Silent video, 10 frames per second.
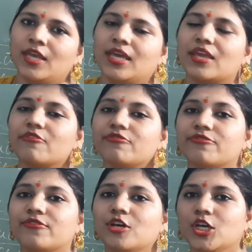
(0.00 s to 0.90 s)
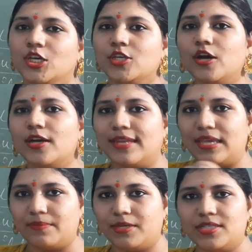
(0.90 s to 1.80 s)
If your
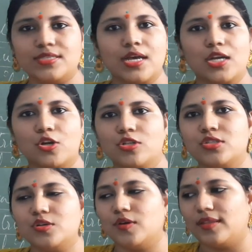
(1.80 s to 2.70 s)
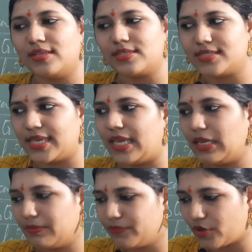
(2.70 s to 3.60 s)
neighbors are also in the
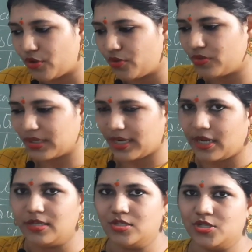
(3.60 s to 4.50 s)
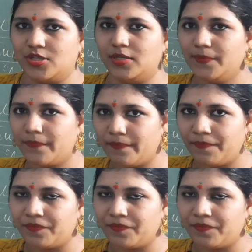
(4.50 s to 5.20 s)
same rude culture,